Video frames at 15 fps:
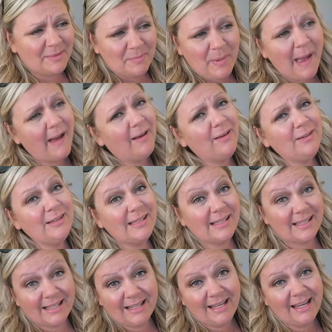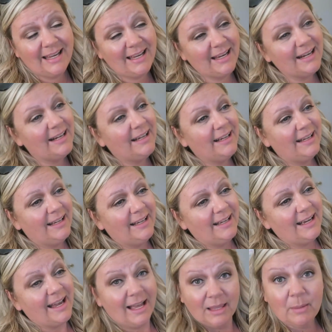in Pell City,
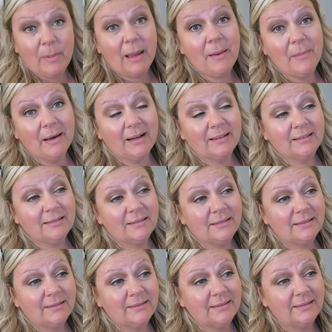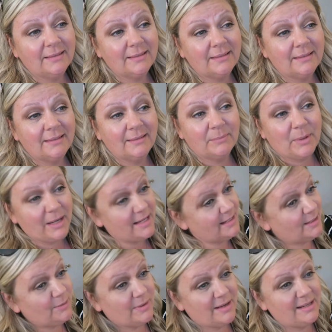Alabama.
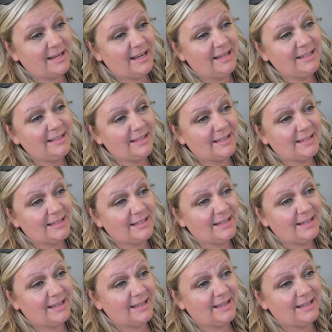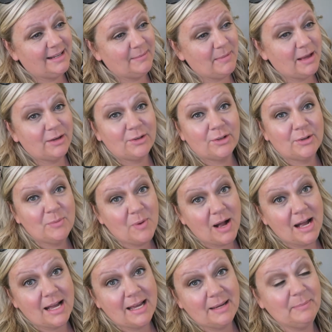Brian's doing a dance and I'm not sure
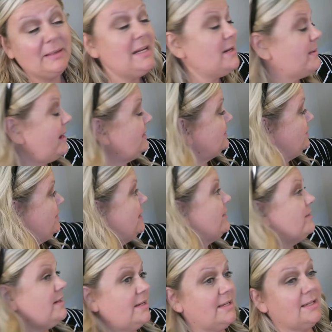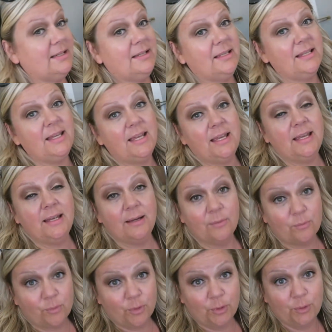why. But anyway, so here is the
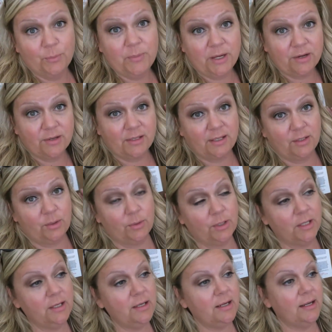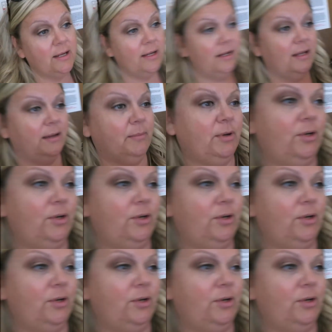room. Here's the door. I'm